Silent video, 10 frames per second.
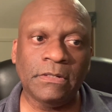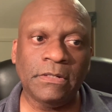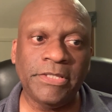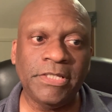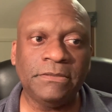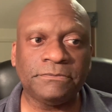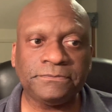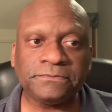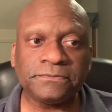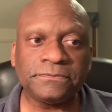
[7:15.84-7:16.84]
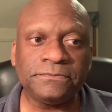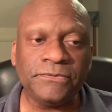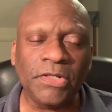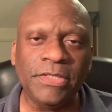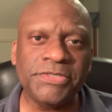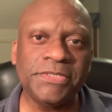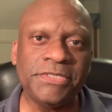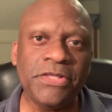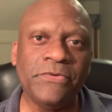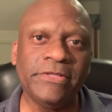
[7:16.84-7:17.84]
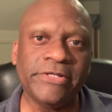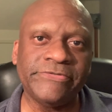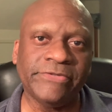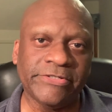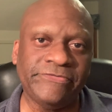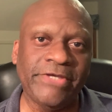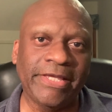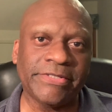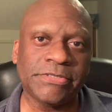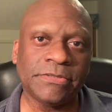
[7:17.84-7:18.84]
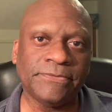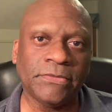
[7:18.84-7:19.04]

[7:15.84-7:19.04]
And then let's continue on Las Vegas.